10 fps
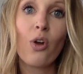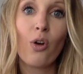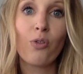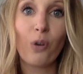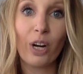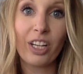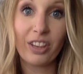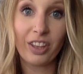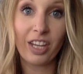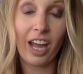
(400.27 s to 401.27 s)
Fourth,
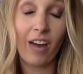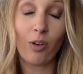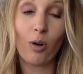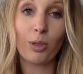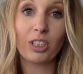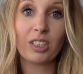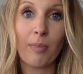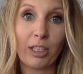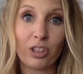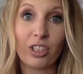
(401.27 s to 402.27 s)
that they have almost
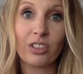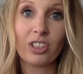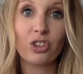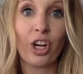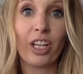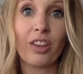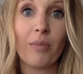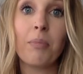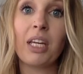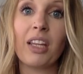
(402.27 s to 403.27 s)
symmetrical strength,
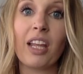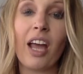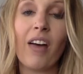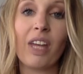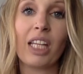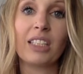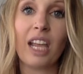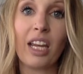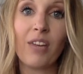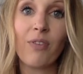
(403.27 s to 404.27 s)
meaning they have at least
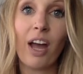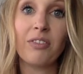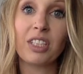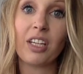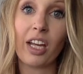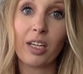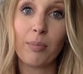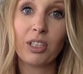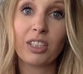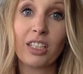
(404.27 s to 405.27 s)
85 to
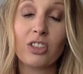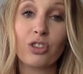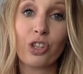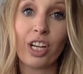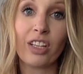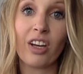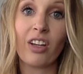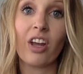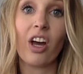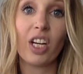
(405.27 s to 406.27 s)
90% strength on
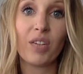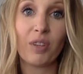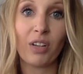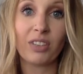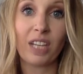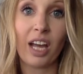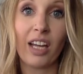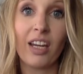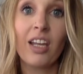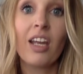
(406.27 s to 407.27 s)
the uninvolved
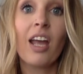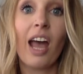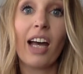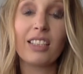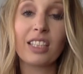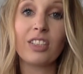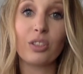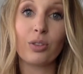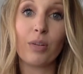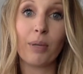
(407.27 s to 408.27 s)
side as they
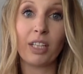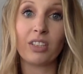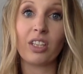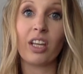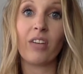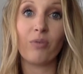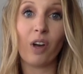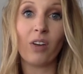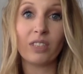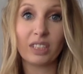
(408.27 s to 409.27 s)
do compared to the
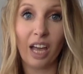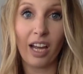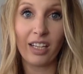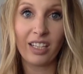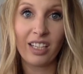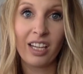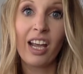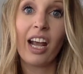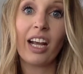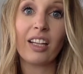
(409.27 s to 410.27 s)
involved side.
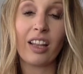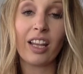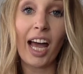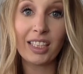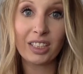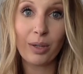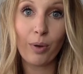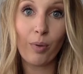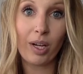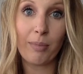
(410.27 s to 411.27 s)
And then lastly, we
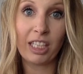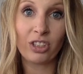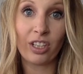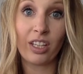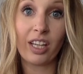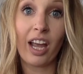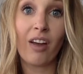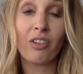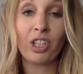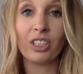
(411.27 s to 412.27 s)
want to make sure that they
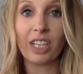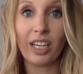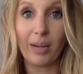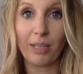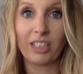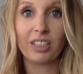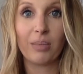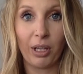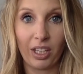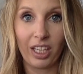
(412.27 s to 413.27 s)
have good dynamic
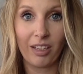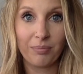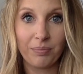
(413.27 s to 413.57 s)
stability.